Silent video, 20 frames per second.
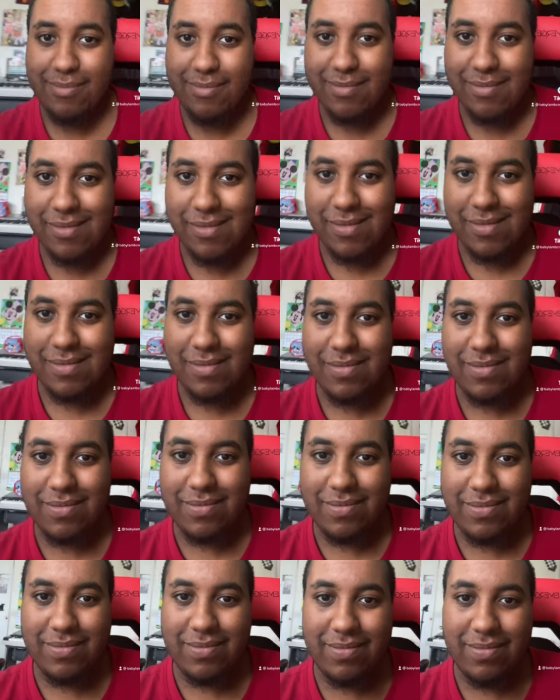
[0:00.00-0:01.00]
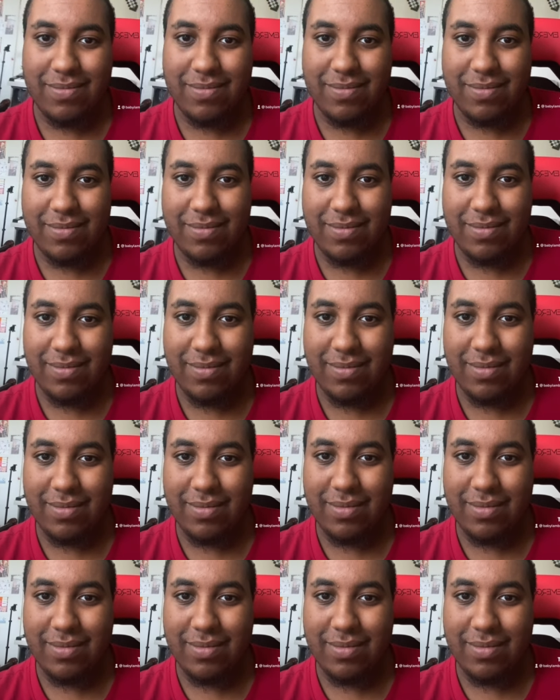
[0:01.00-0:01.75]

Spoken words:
Nothing is said.